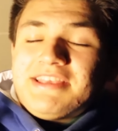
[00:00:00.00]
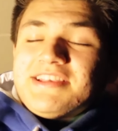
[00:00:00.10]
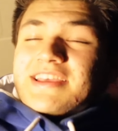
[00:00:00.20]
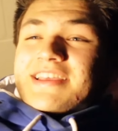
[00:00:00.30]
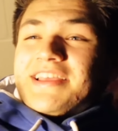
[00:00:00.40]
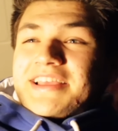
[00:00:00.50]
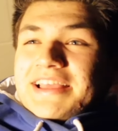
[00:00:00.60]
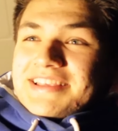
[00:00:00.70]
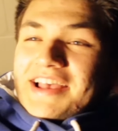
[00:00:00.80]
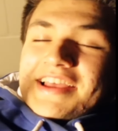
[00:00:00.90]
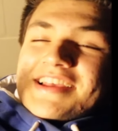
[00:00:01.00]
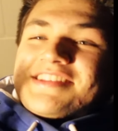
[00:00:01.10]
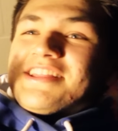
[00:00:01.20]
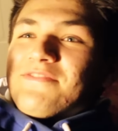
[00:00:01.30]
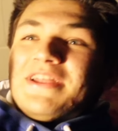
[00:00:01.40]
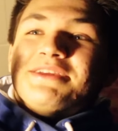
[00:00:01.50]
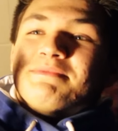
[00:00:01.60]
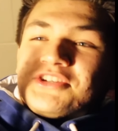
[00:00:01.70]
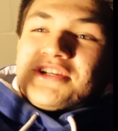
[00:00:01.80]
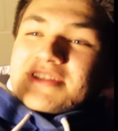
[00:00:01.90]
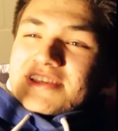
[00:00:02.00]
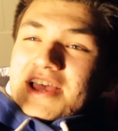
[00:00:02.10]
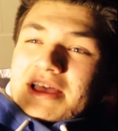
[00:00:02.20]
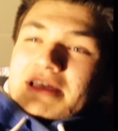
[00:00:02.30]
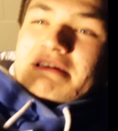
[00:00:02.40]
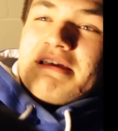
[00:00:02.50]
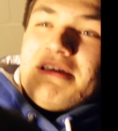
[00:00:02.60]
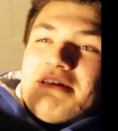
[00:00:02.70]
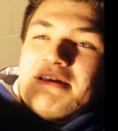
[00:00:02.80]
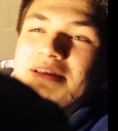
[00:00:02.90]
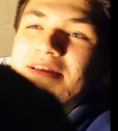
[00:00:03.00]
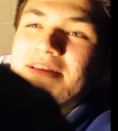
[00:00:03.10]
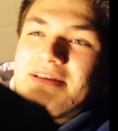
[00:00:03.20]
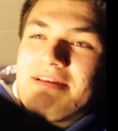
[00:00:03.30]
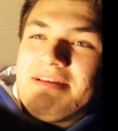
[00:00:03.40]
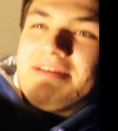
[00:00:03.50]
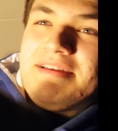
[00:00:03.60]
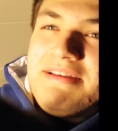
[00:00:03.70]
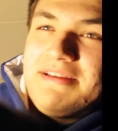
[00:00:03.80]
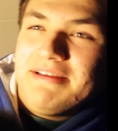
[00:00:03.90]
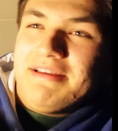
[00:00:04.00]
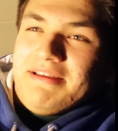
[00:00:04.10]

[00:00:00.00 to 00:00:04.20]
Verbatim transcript: Where is he? He's at the vending machines. All right, then.